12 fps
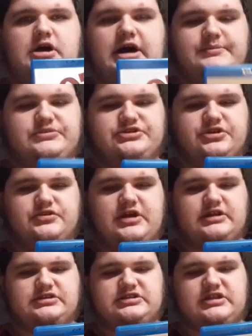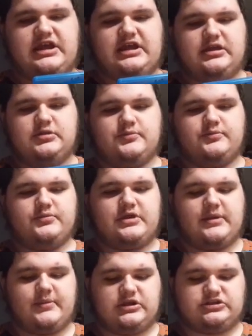I'm still not today, but
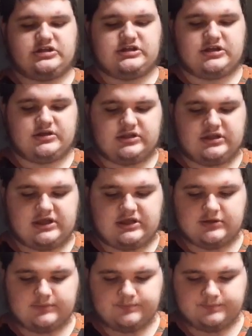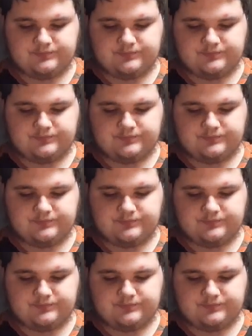I might check it out again.